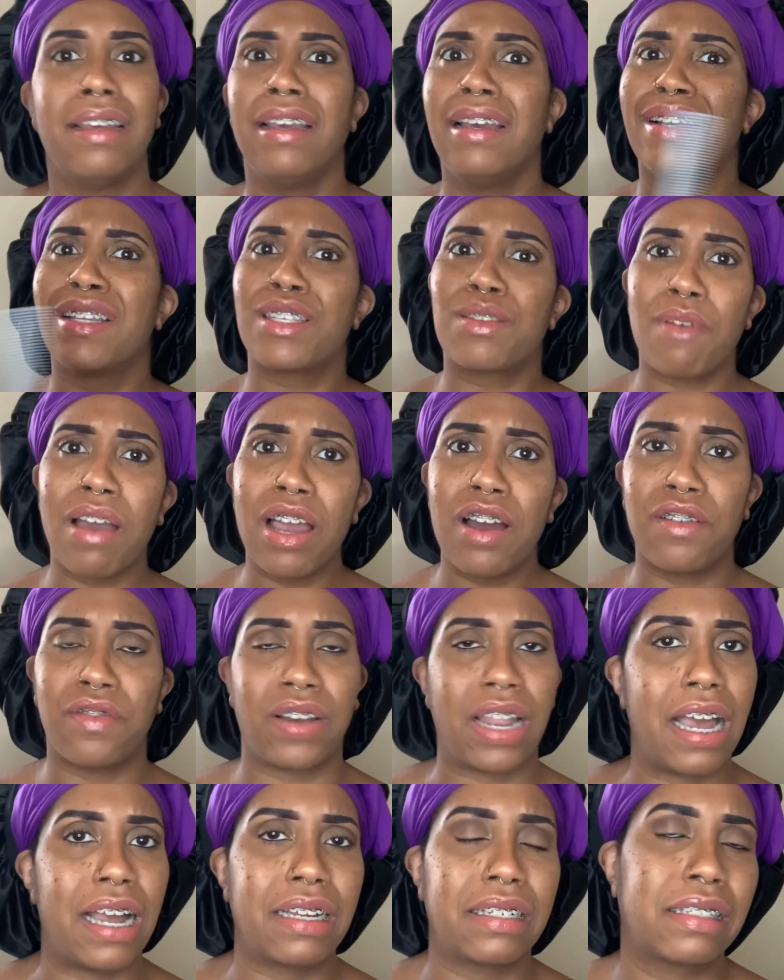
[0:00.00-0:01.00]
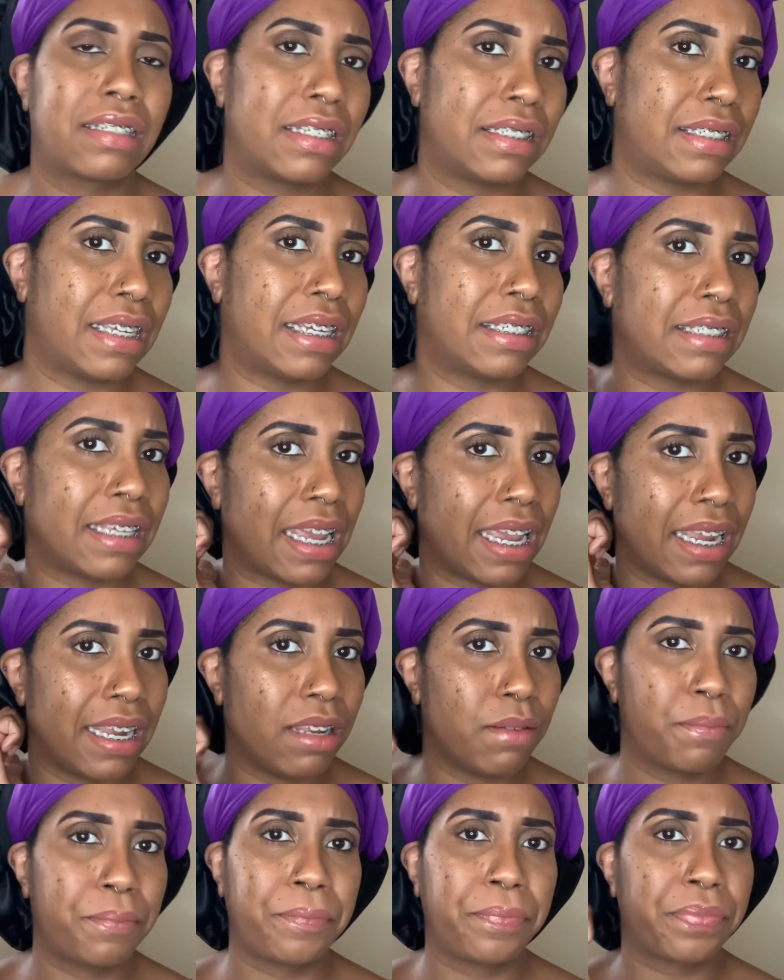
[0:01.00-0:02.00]
12 locks, because that's 8,
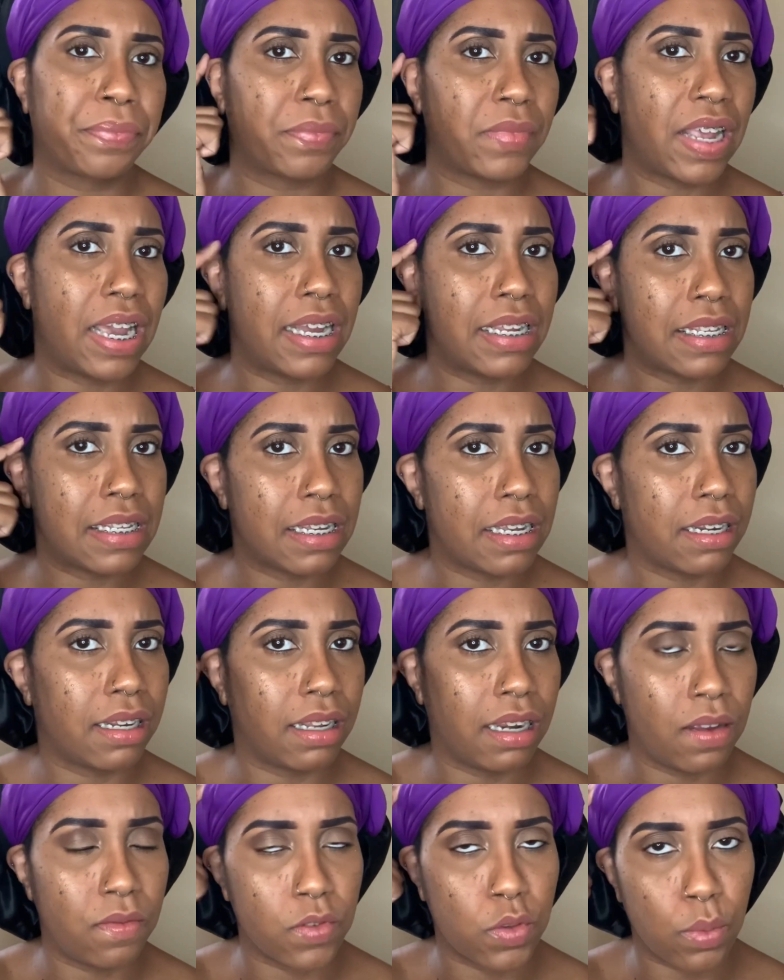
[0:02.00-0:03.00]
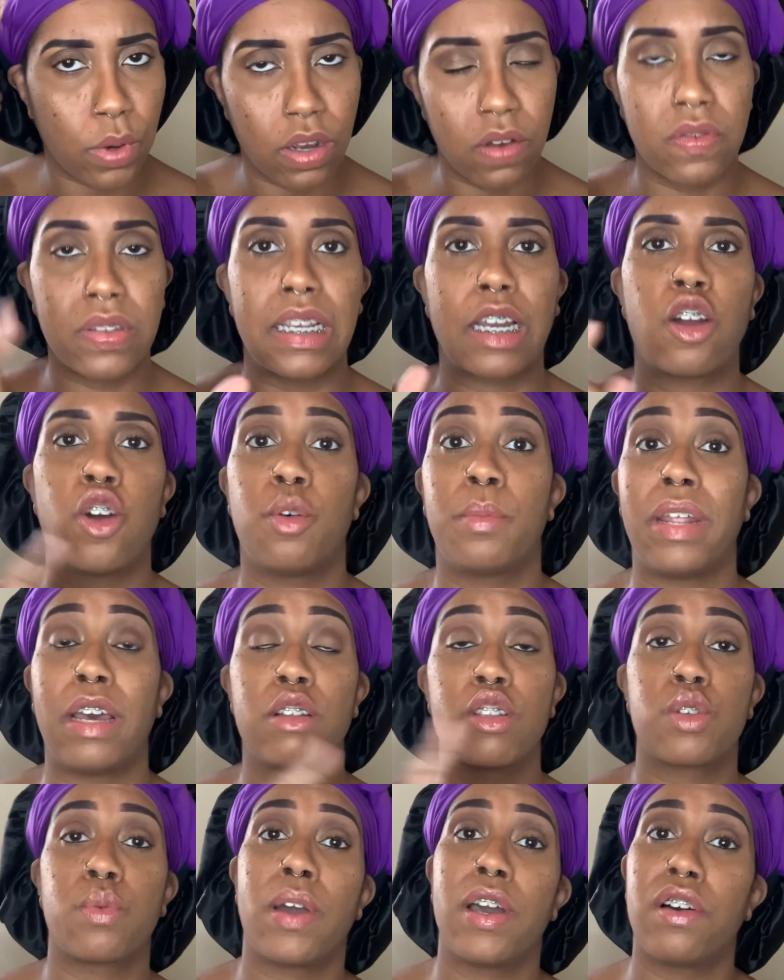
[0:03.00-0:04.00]
9, 10, 11, 12. So I combed out
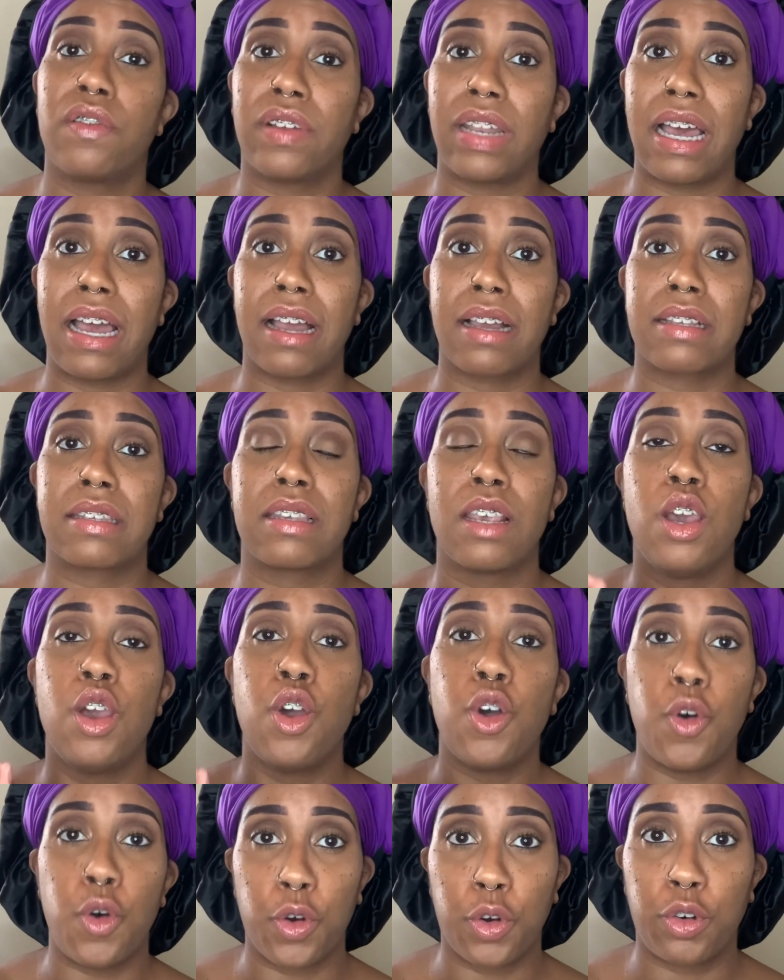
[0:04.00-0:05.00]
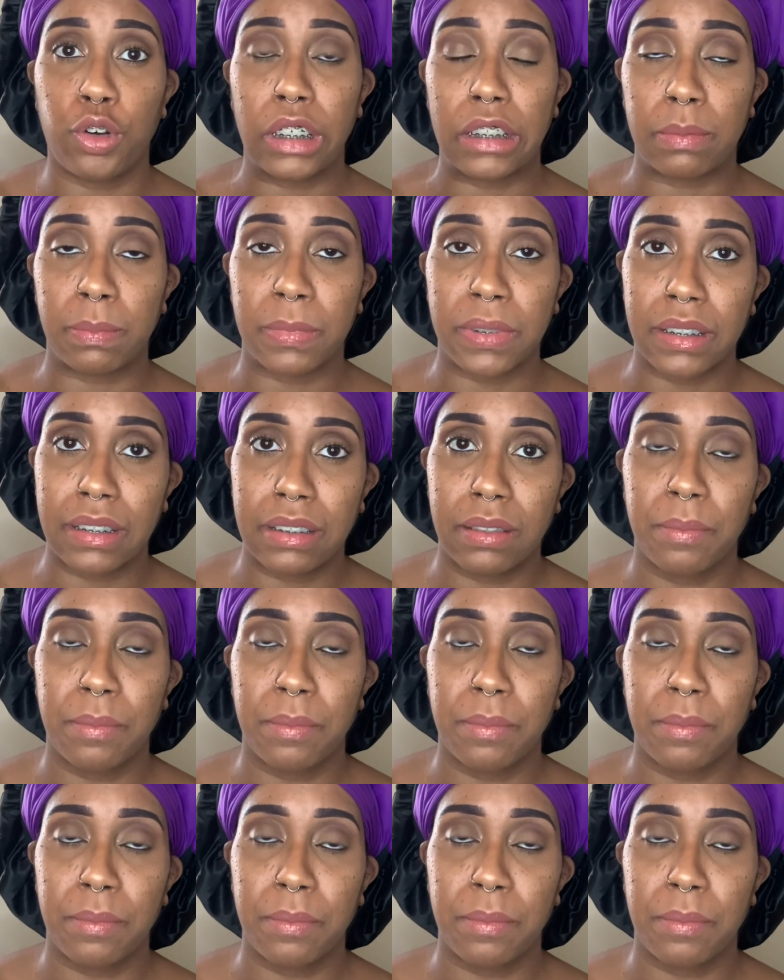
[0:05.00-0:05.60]
12 locks on Christmas.